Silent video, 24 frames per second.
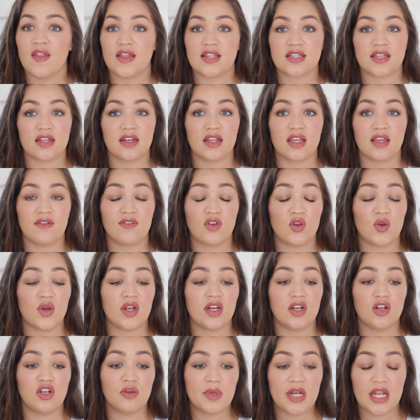that's going to give you an
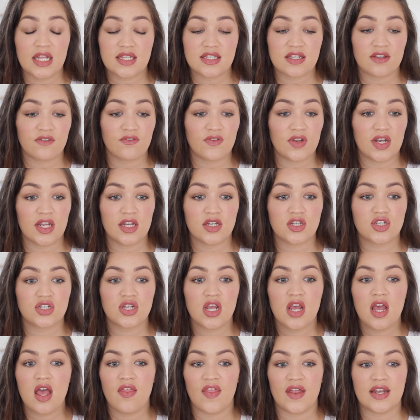illuminating finish,
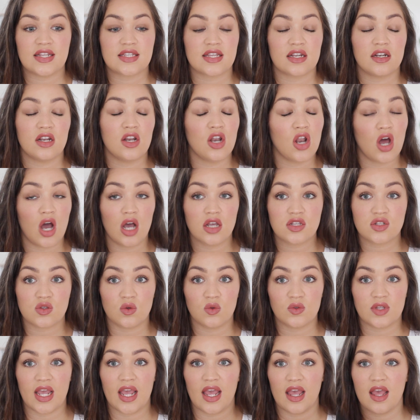that is going to last
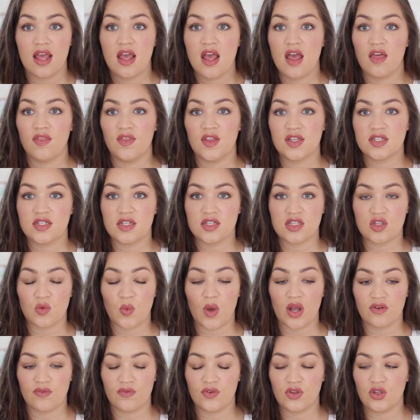all day, this is the
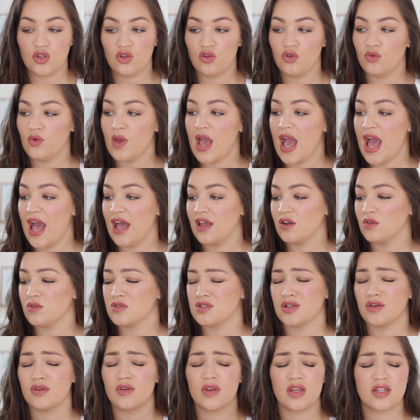one for you. And
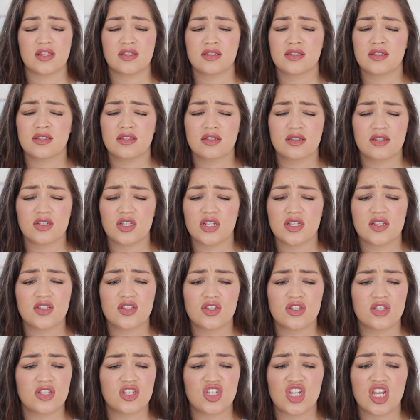also, it's
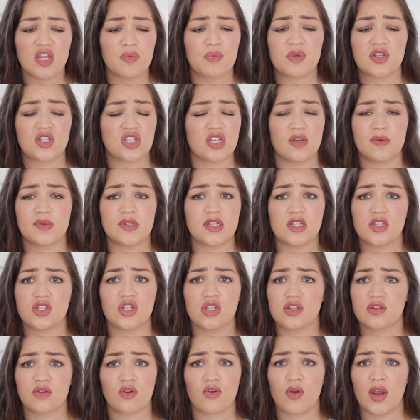just cheap as chips. It's
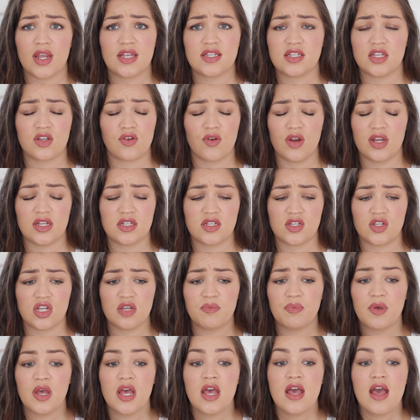just crazy
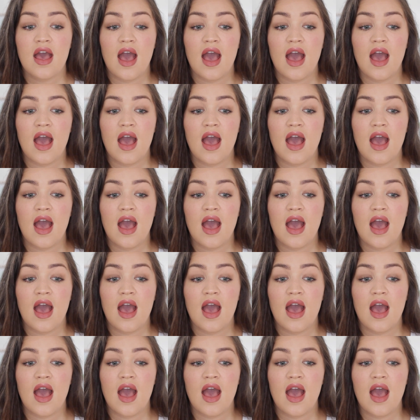cheap.